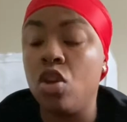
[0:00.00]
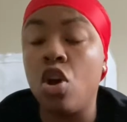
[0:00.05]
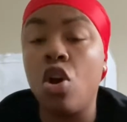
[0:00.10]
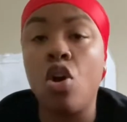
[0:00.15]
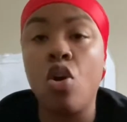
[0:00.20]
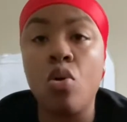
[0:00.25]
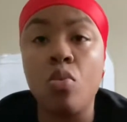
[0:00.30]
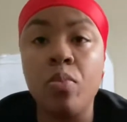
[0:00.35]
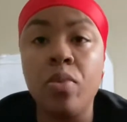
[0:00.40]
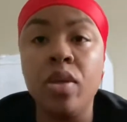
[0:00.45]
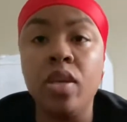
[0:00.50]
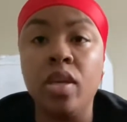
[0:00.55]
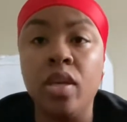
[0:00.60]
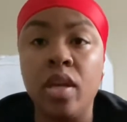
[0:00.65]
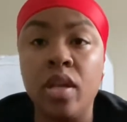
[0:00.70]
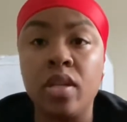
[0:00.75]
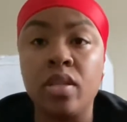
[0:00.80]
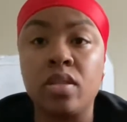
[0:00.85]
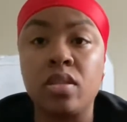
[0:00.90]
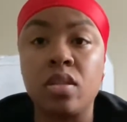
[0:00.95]
OB
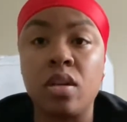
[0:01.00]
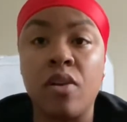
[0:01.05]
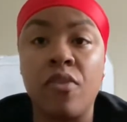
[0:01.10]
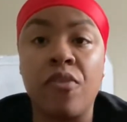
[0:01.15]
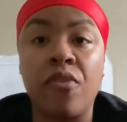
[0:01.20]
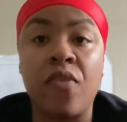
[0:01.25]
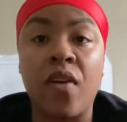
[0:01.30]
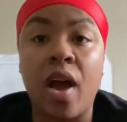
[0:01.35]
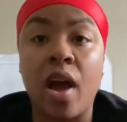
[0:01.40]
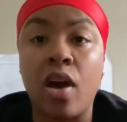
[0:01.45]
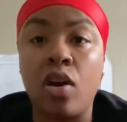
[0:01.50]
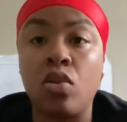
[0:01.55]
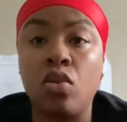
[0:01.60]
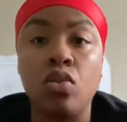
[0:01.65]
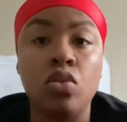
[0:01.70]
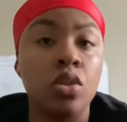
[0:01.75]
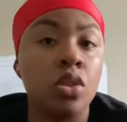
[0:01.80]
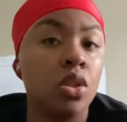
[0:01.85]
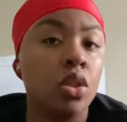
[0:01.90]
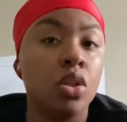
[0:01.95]
gets a file
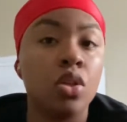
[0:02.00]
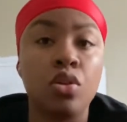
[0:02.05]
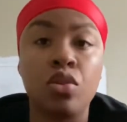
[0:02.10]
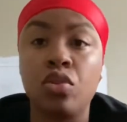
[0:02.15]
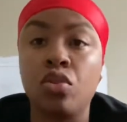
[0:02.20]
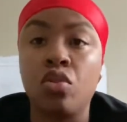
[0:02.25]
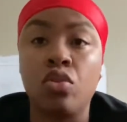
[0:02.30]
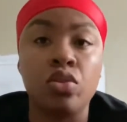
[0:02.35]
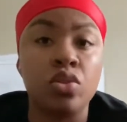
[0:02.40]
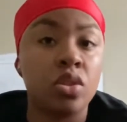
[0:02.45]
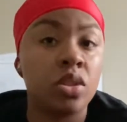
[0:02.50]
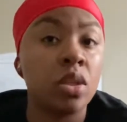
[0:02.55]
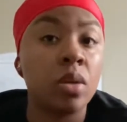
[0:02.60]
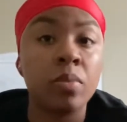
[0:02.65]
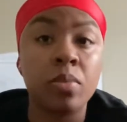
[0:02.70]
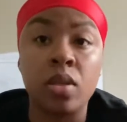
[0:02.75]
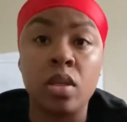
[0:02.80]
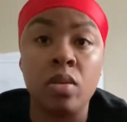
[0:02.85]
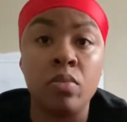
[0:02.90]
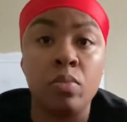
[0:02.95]
on alert or
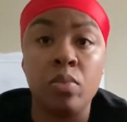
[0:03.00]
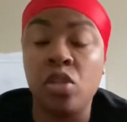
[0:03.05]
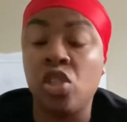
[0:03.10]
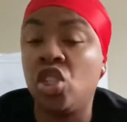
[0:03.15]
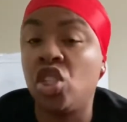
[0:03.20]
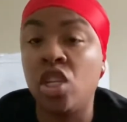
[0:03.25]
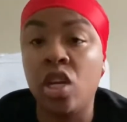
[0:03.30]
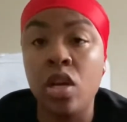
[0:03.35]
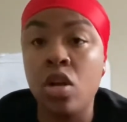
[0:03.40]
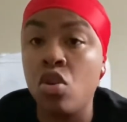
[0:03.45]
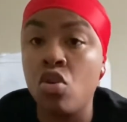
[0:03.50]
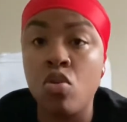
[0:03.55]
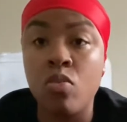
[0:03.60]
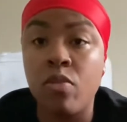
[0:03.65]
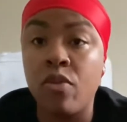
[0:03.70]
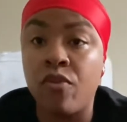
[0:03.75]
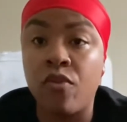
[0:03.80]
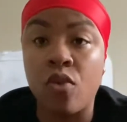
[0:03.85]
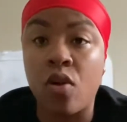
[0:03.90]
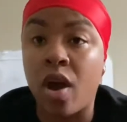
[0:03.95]
something, but she knew
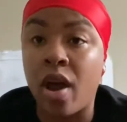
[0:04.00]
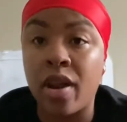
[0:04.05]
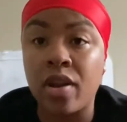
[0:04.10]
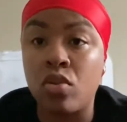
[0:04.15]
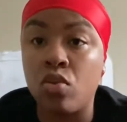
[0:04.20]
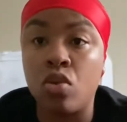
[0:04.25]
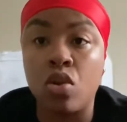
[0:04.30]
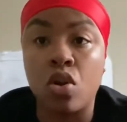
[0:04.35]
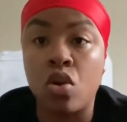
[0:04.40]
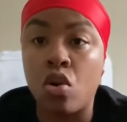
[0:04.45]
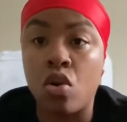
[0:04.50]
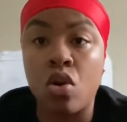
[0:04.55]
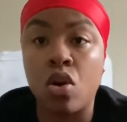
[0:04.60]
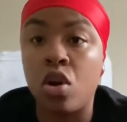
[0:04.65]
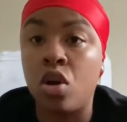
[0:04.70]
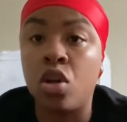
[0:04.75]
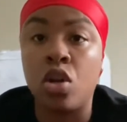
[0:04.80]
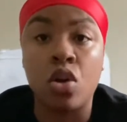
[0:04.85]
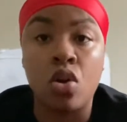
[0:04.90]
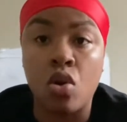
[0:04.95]
before I knew to call
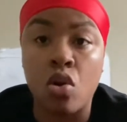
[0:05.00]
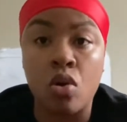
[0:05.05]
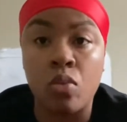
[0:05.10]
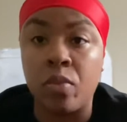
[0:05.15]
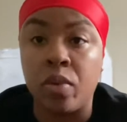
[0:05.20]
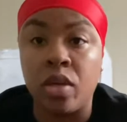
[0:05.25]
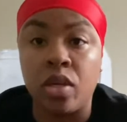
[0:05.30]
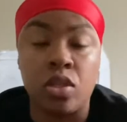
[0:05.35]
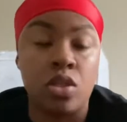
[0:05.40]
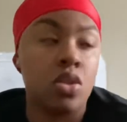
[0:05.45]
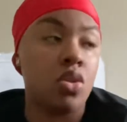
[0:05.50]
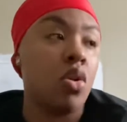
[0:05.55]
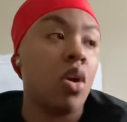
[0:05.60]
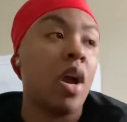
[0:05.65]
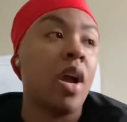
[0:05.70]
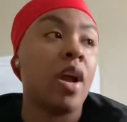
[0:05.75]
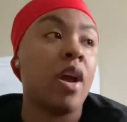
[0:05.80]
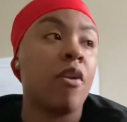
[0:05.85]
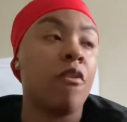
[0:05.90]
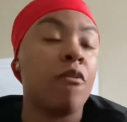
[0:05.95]
her to call me. So I
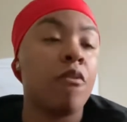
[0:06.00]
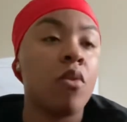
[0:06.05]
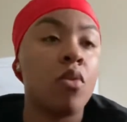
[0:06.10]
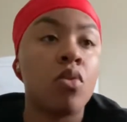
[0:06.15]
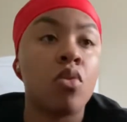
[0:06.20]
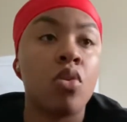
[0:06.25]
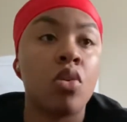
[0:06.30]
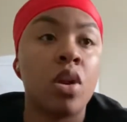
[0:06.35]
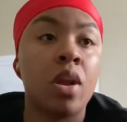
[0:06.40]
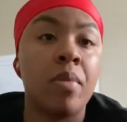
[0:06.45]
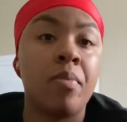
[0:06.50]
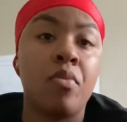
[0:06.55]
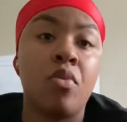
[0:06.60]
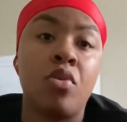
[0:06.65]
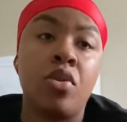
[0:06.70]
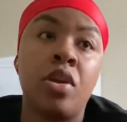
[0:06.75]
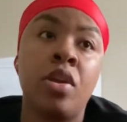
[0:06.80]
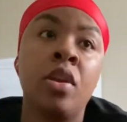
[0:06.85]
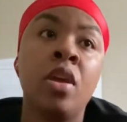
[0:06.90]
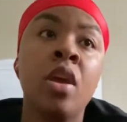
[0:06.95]
got a phone call that
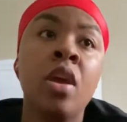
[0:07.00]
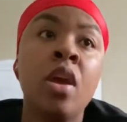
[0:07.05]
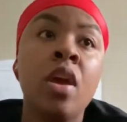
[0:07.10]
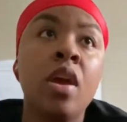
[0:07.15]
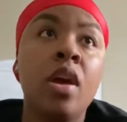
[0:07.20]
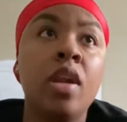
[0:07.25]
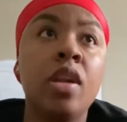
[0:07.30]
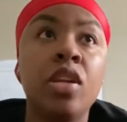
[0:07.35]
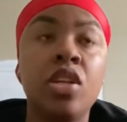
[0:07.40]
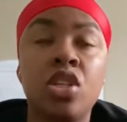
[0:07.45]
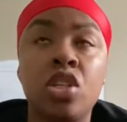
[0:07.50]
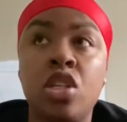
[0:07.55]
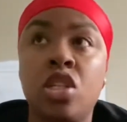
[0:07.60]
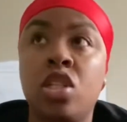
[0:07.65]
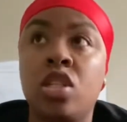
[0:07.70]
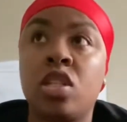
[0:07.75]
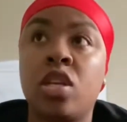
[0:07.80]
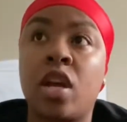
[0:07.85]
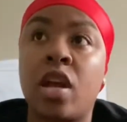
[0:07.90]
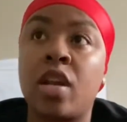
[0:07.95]
morning. Initially,
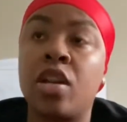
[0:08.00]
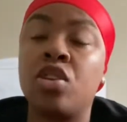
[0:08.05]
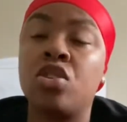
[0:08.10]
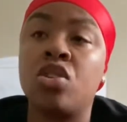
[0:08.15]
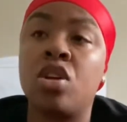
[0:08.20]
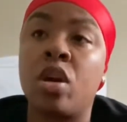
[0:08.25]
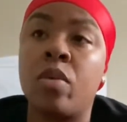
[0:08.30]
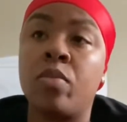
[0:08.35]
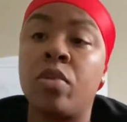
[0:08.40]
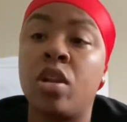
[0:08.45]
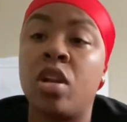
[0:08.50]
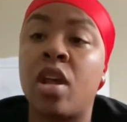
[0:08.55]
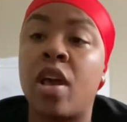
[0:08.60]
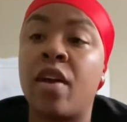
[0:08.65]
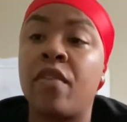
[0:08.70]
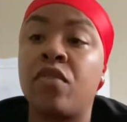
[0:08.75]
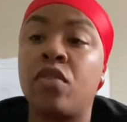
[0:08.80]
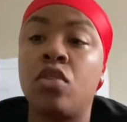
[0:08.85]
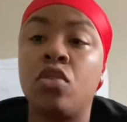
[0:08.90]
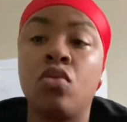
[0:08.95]
she's like, I need you to come in the
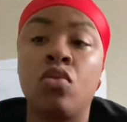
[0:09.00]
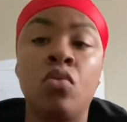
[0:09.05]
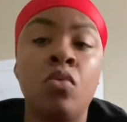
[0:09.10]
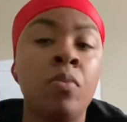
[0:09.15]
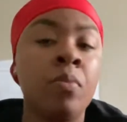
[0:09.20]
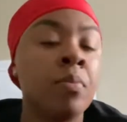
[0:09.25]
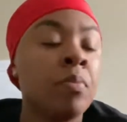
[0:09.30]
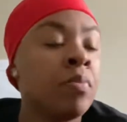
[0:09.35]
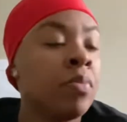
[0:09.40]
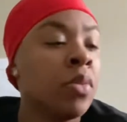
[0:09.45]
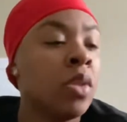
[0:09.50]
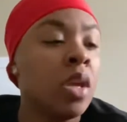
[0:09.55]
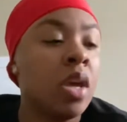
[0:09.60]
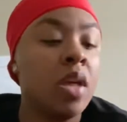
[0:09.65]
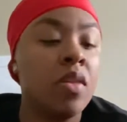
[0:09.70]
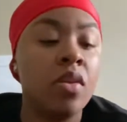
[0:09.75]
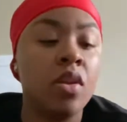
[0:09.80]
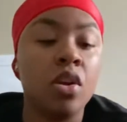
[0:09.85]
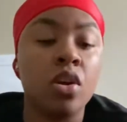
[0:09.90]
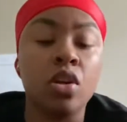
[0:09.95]
afternoon.
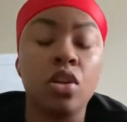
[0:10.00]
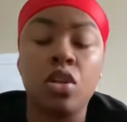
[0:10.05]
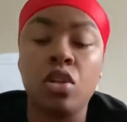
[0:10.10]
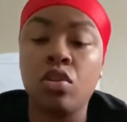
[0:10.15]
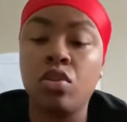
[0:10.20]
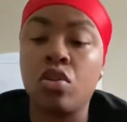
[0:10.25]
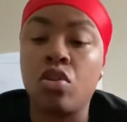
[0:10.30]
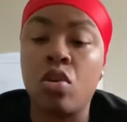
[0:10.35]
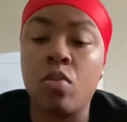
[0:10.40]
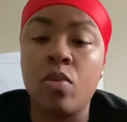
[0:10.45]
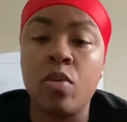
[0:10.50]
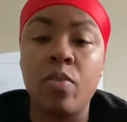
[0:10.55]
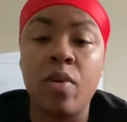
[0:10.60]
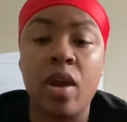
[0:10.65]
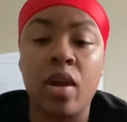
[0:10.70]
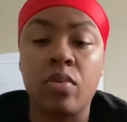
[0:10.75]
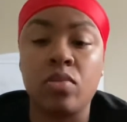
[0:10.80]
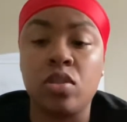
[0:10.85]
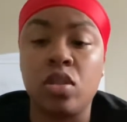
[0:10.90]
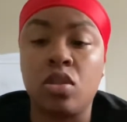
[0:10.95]
And then her clerk called me
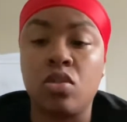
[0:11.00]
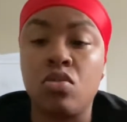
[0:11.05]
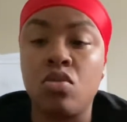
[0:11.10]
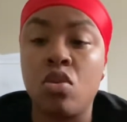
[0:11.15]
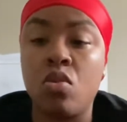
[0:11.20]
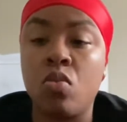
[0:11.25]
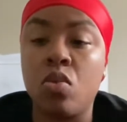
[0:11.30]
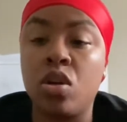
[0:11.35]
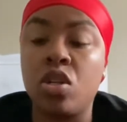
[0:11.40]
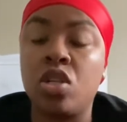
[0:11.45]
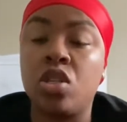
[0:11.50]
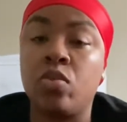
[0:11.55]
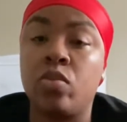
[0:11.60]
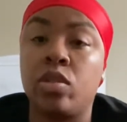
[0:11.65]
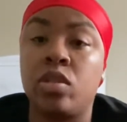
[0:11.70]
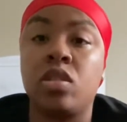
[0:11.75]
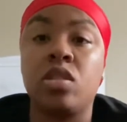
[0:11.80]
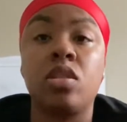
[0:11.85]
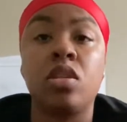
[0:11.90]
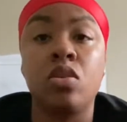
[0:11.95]
back and was like, you know what? She
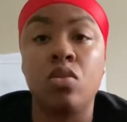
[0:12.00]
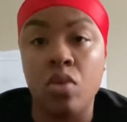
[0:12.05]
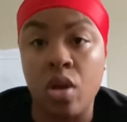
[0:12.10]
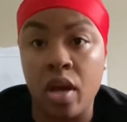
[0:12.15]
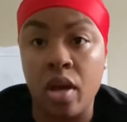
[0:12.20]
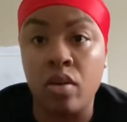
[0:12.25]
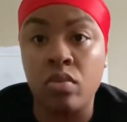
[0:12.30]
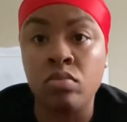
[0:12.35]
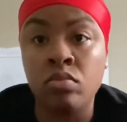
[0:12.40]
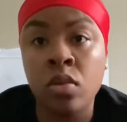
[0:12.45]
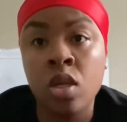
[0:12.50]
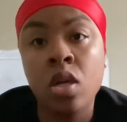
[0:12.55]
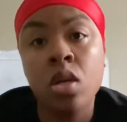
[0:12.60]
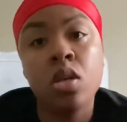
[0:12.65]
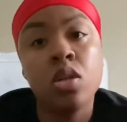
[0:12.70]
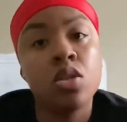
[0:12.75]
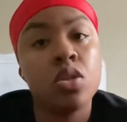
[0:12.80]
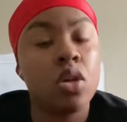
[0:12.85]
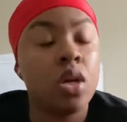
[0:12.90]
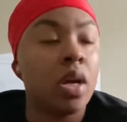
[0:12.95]
wants to see you now.
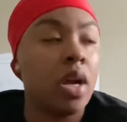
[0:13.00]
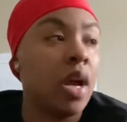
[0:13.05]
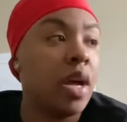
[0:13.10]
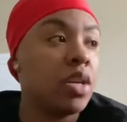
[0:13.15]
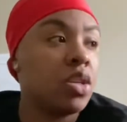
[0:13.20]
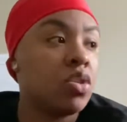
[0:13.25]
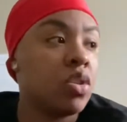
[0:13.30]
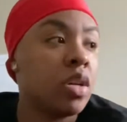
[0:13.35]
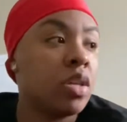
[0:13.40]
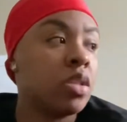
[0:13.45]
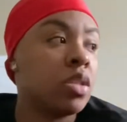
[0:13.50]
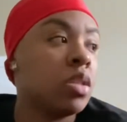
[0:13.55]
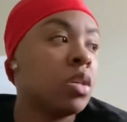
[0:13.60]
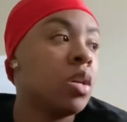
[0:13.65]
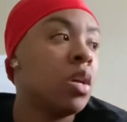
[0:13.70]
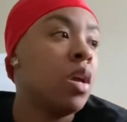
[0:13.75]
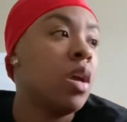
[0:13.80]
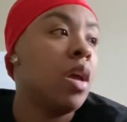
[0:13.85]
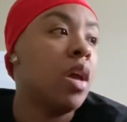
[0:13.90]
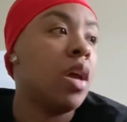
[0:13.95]
So I got dressed
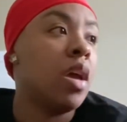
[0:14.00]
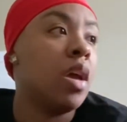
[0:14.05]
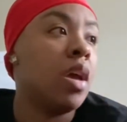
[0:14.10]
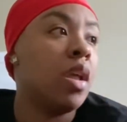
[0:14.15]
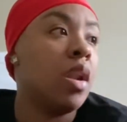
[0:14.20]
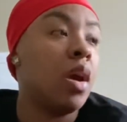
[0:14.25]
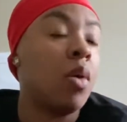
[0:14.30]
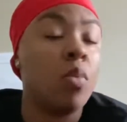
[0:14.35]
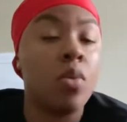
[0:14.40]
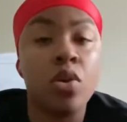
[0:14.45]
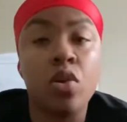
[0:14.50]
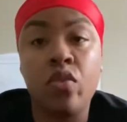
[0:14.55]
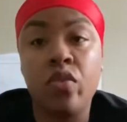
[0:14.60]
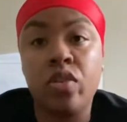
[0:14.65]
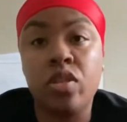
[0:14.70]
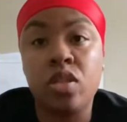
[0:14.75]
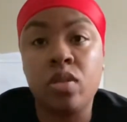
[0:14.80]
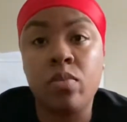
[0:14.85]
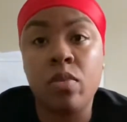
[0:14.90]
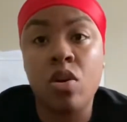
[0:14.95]
and I went over to
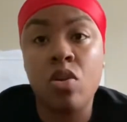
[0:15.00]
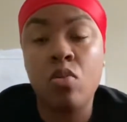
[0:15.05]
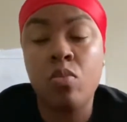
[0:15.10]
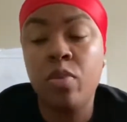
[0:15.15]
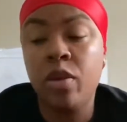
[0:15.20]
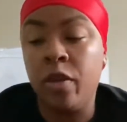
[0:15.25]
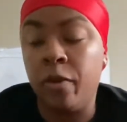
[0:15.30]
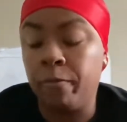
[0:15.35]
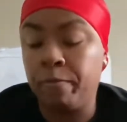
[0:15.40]
see my OB.